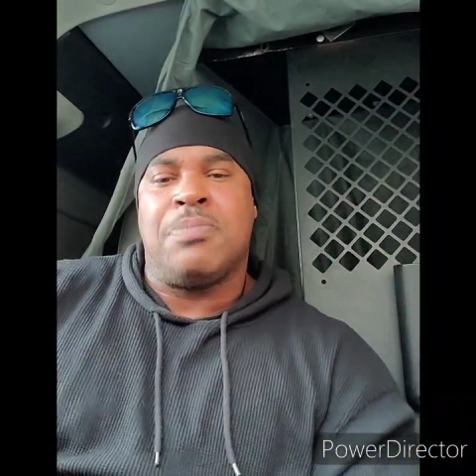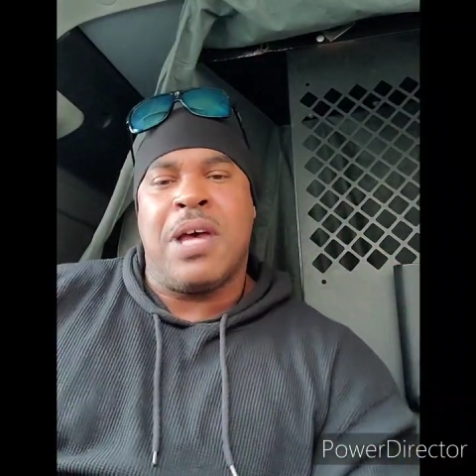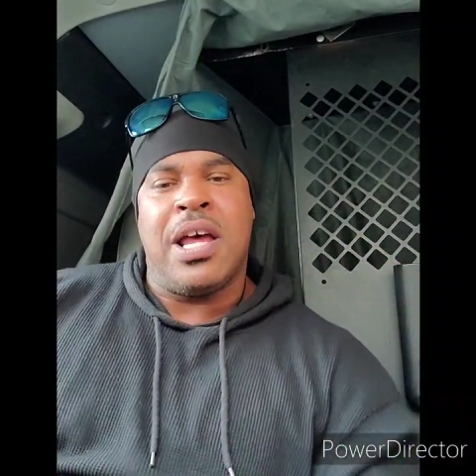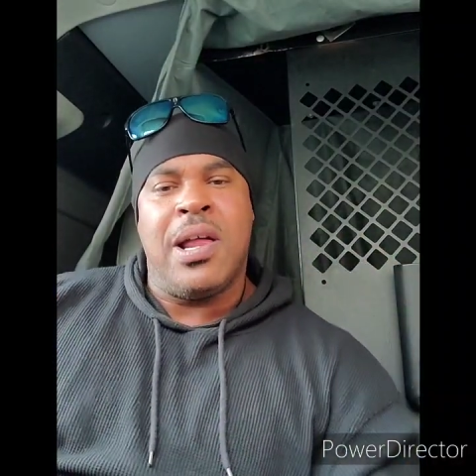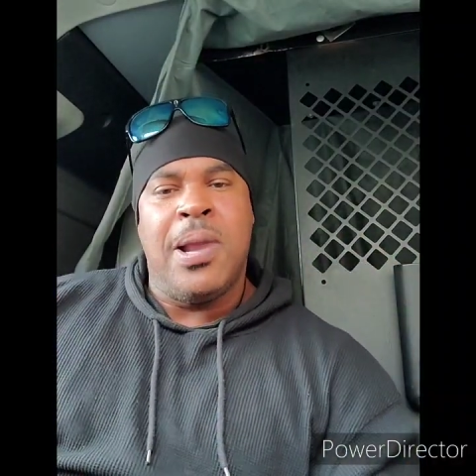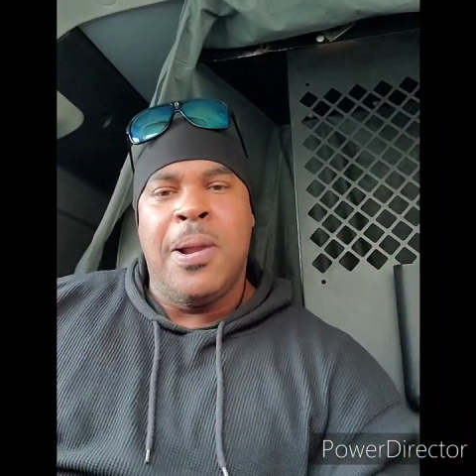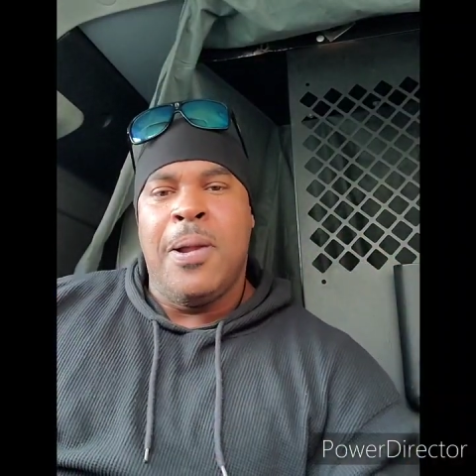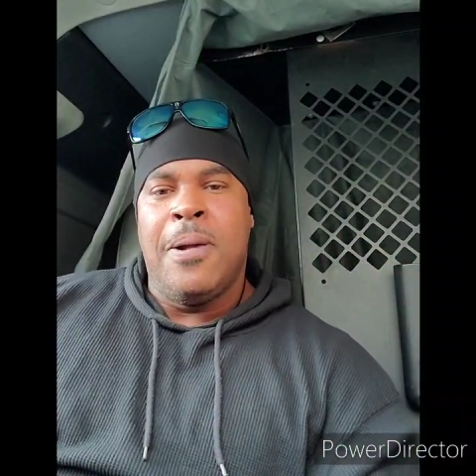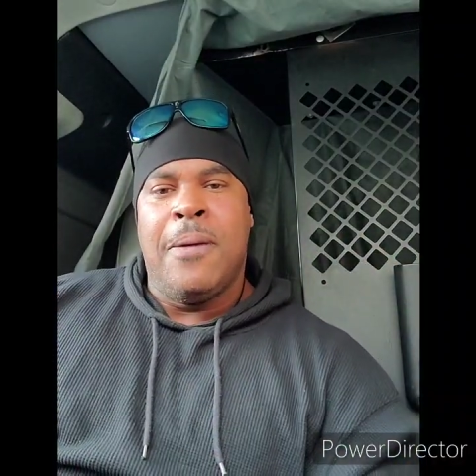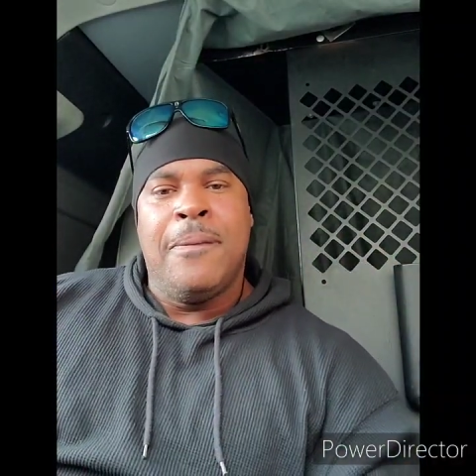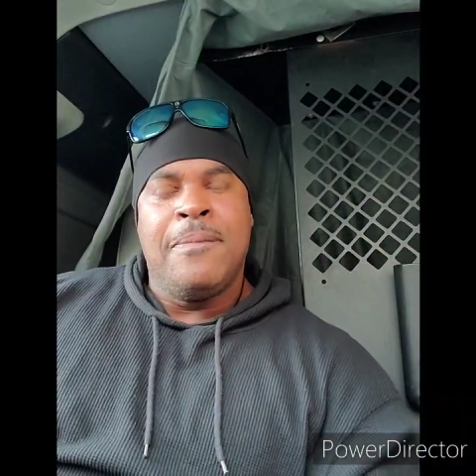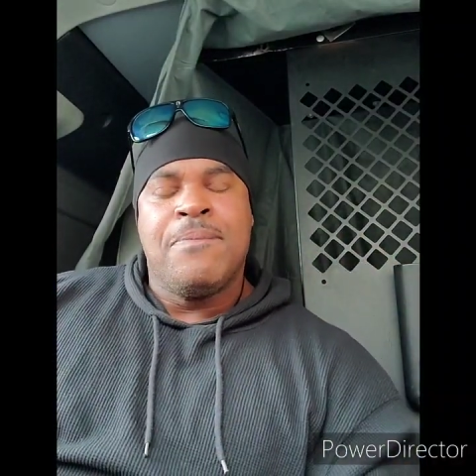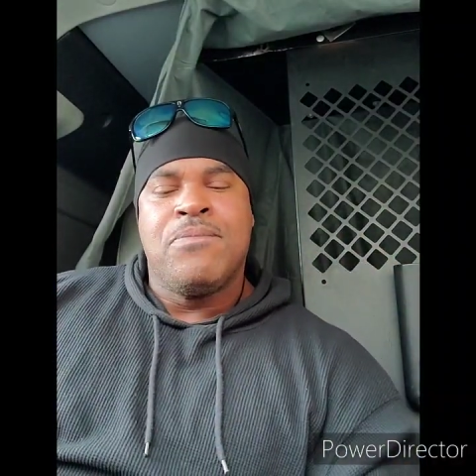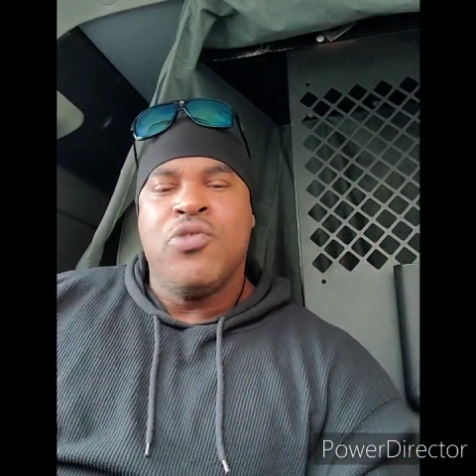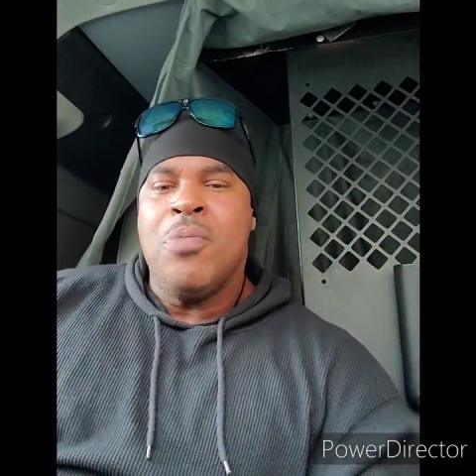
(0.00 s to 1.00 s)
man.
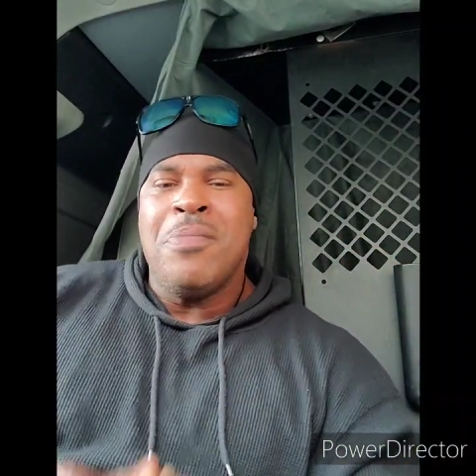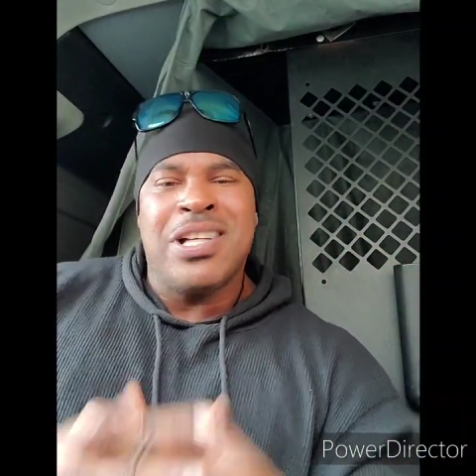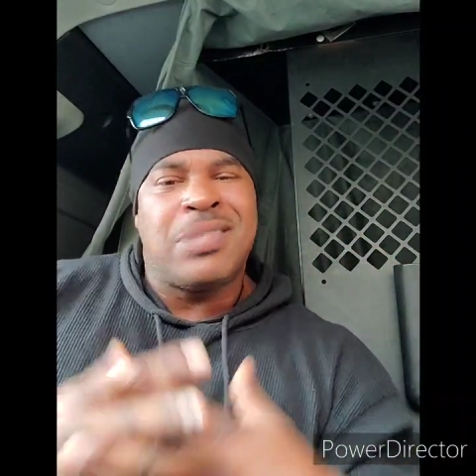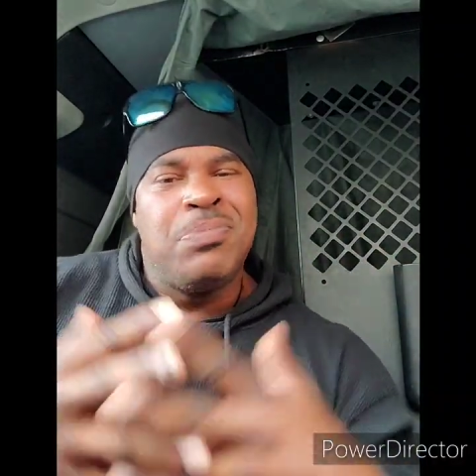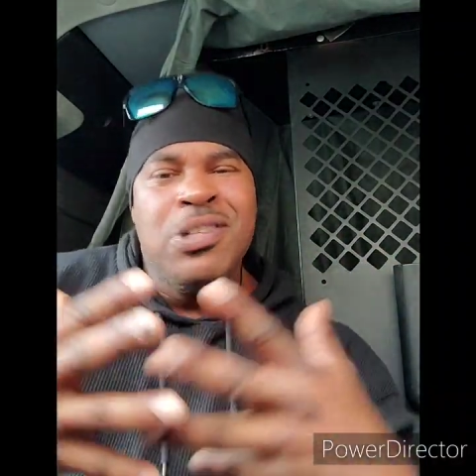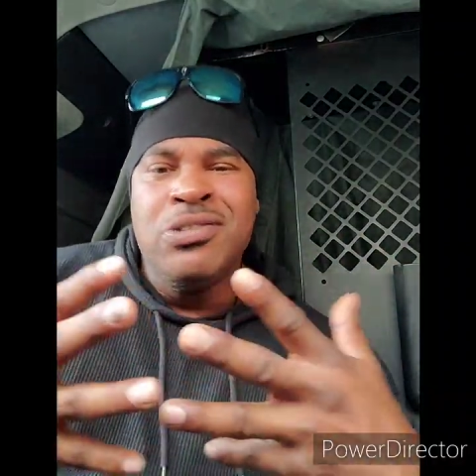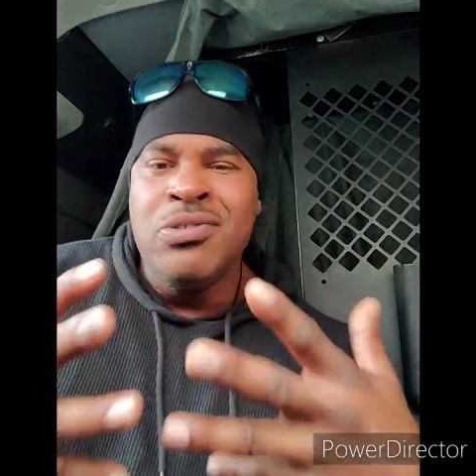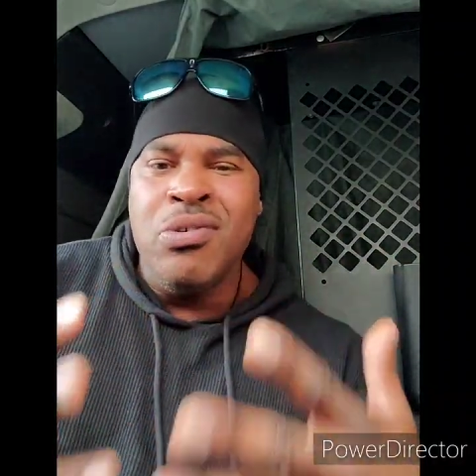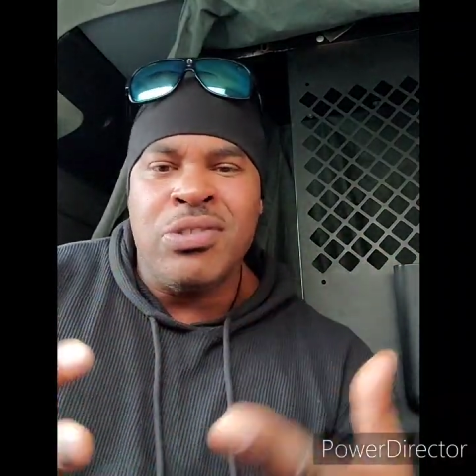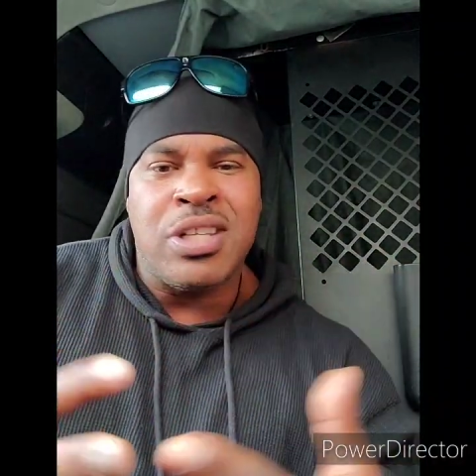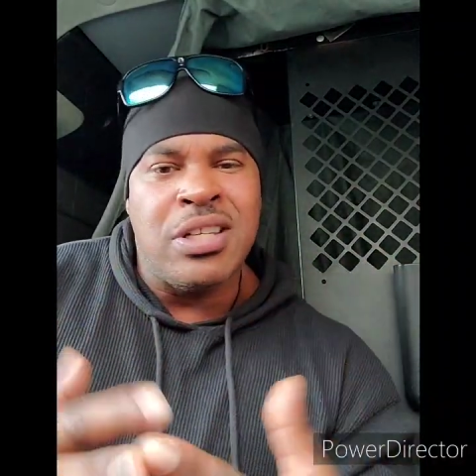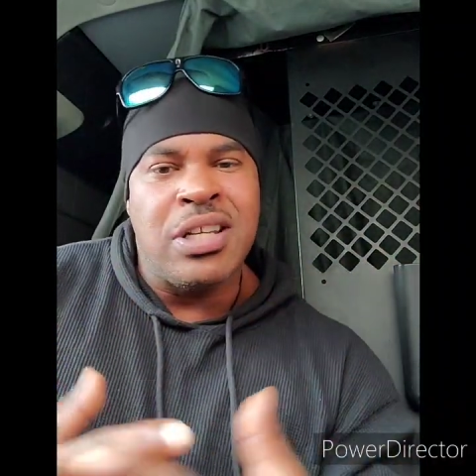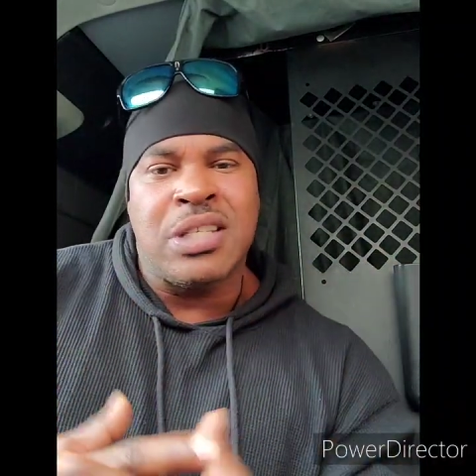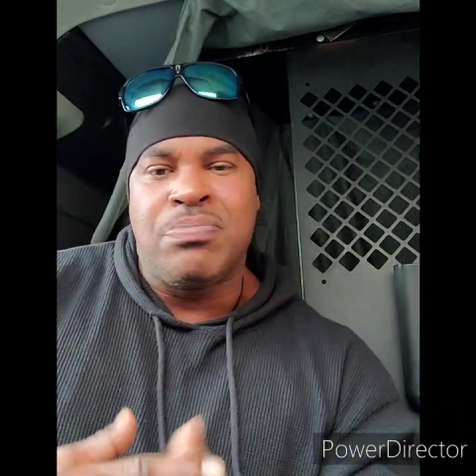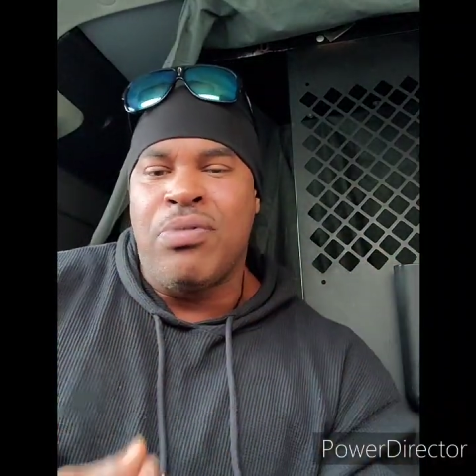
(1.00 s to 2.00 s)
You must be new
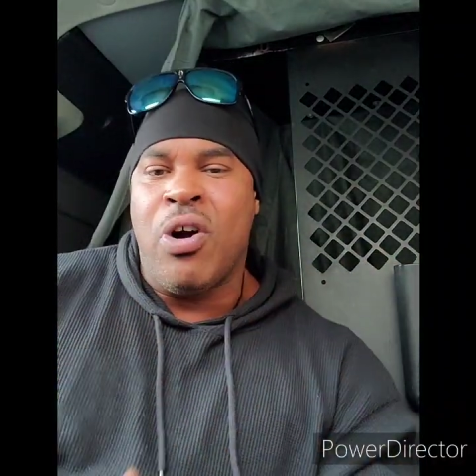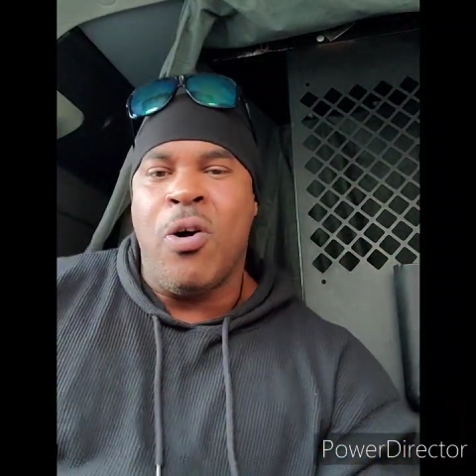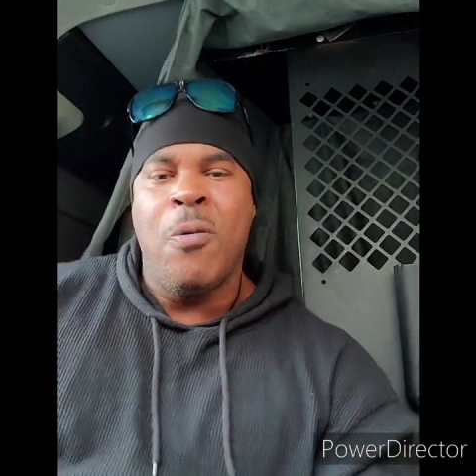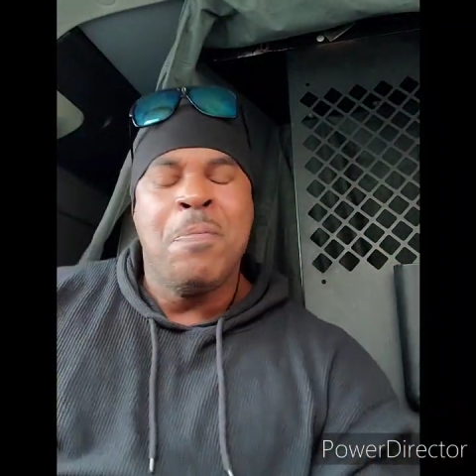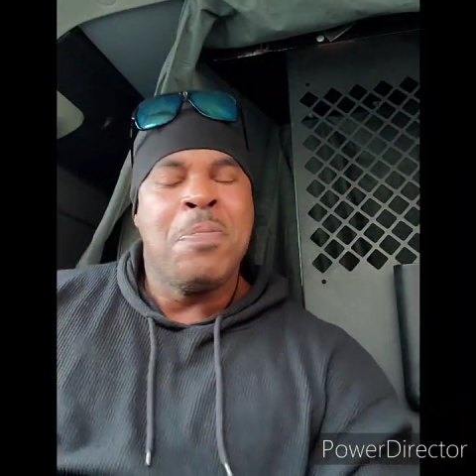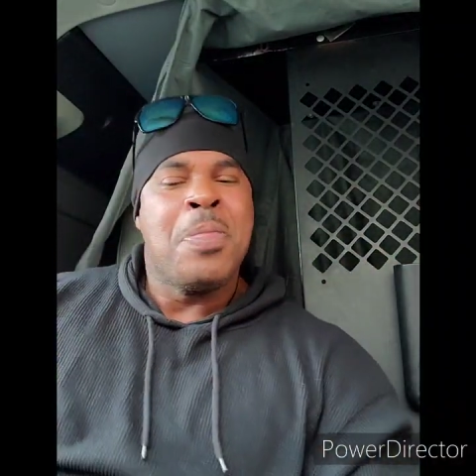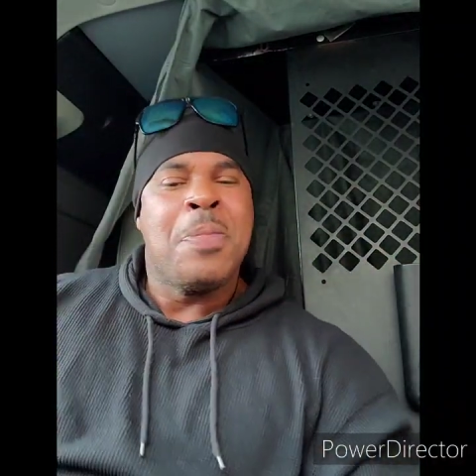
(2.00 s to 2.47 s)
to this, bro.